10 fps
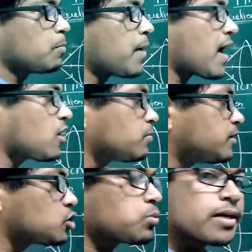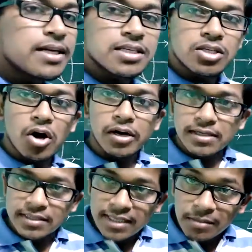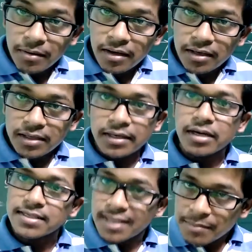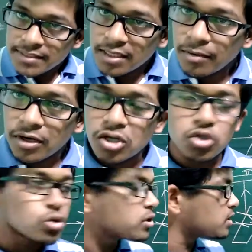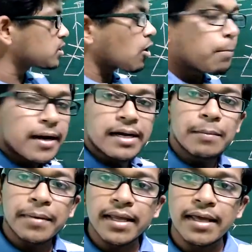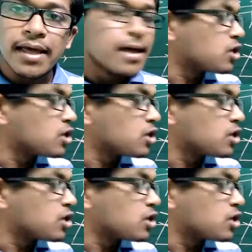back of this one is not silver, not semi-silver also. This is completely free.